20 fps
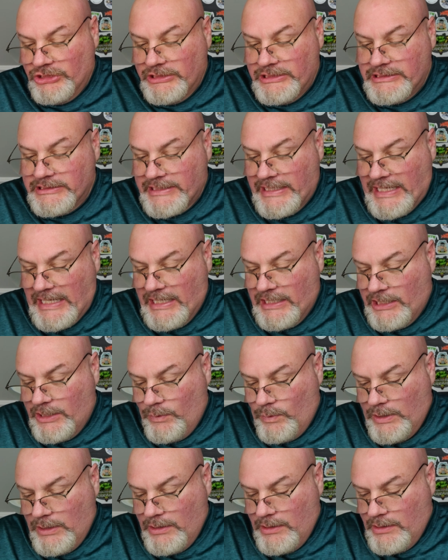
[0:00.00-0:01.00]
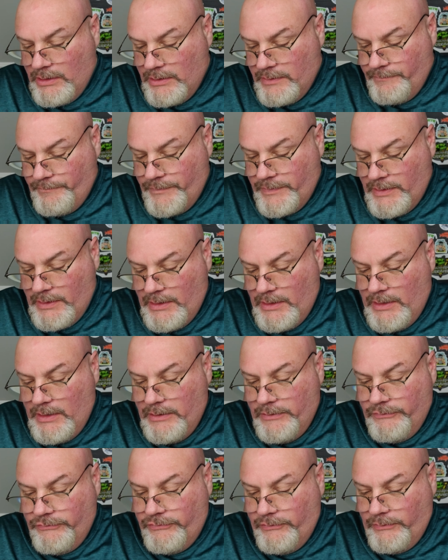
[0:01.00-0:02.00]
goodies everywhere.
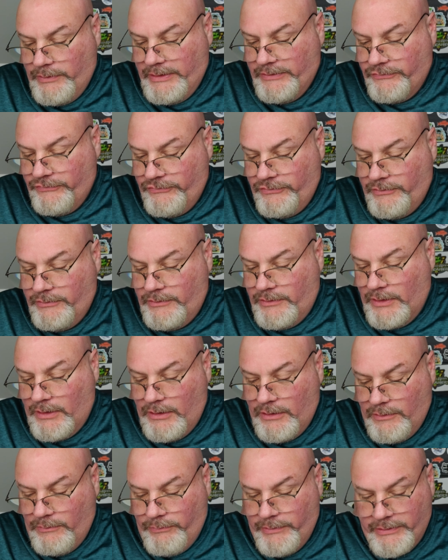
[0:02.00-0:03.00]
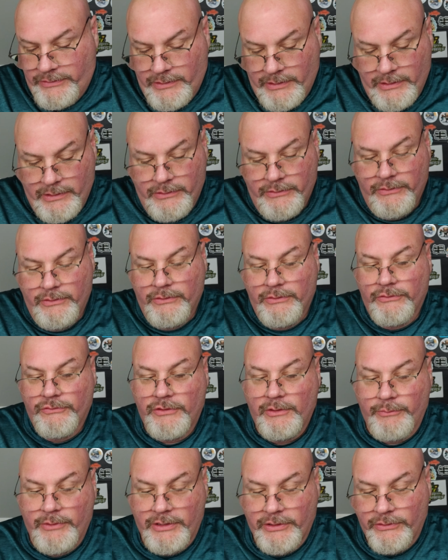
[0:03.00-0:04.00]
So let's start with
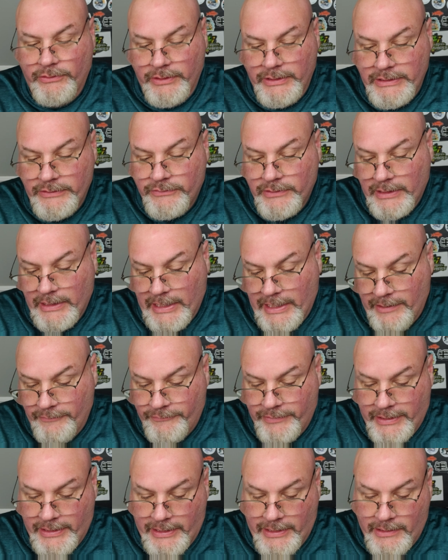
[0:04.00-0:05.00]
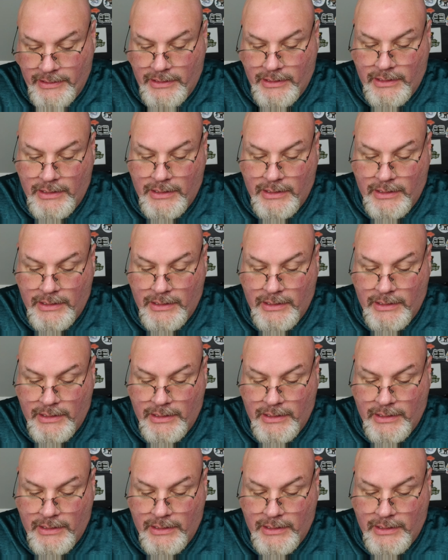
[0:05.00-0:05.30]
some of the goodies. I've got